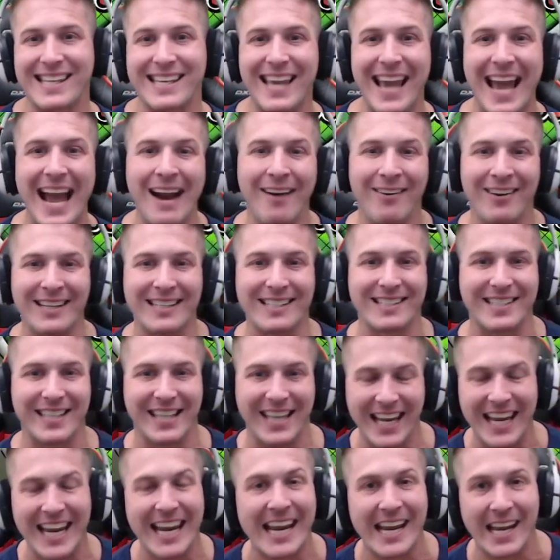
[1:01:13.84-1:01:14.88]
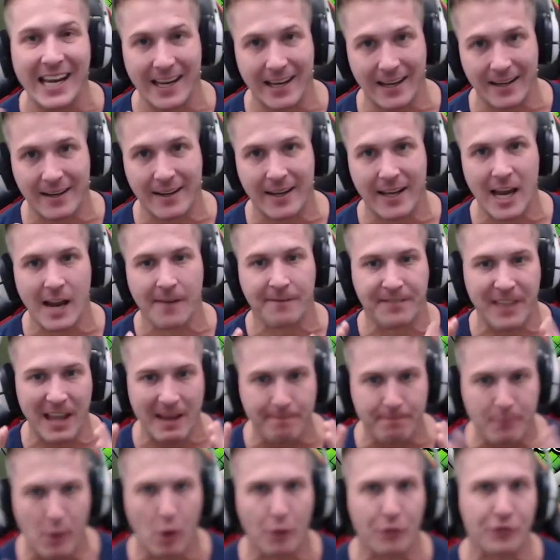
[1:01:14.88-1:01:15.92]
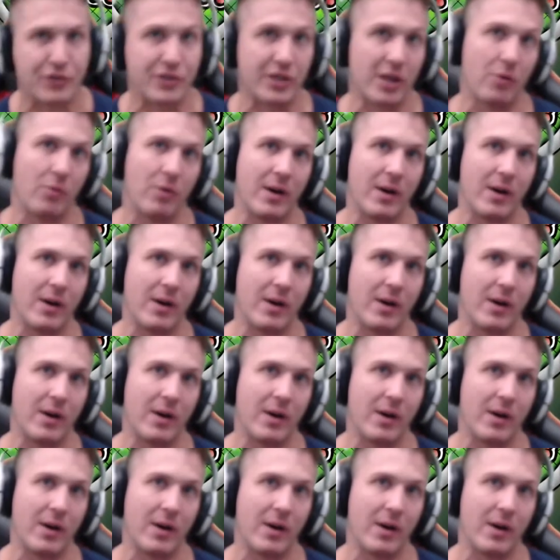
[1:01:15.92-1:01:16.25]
guaranteed if they both show